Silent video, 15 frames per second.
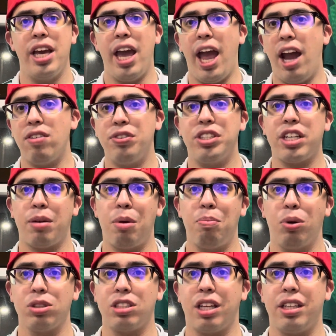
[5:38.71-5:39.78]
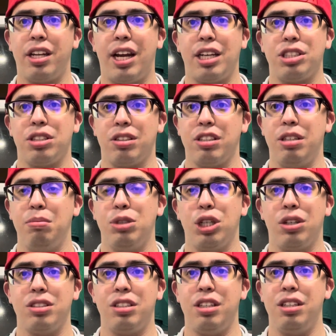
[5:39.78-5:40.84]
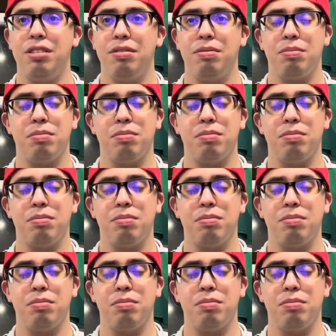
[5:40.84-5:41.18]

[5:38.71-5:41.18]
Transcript: every time he puts on the national team jersey.